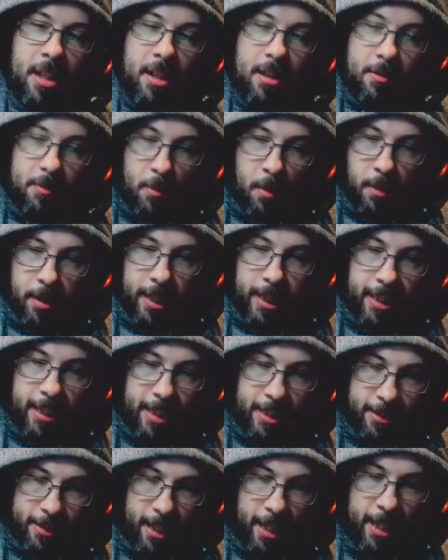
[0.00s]
Ronnie
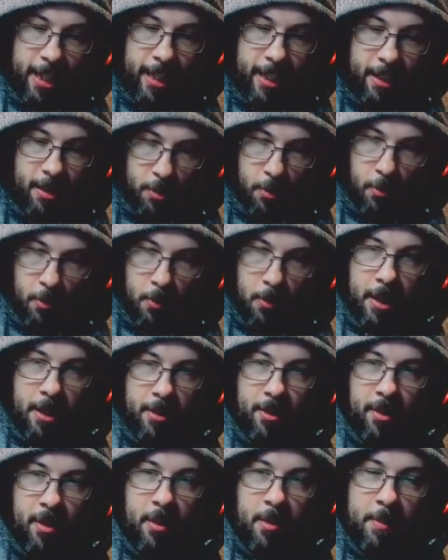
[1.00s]
is getting a talking
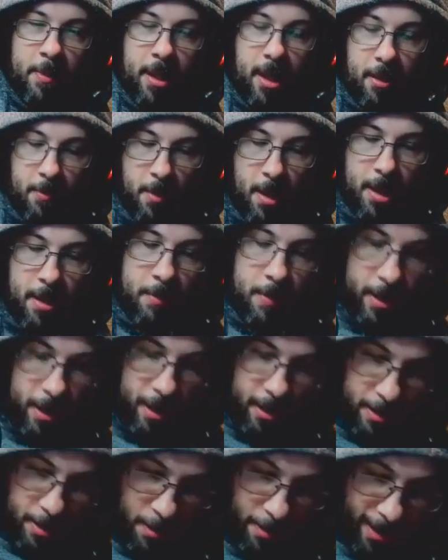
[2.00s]
to. Be like, right, we're going
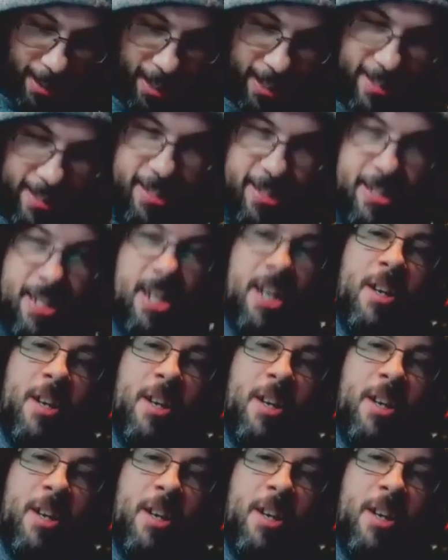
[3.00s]
to do this.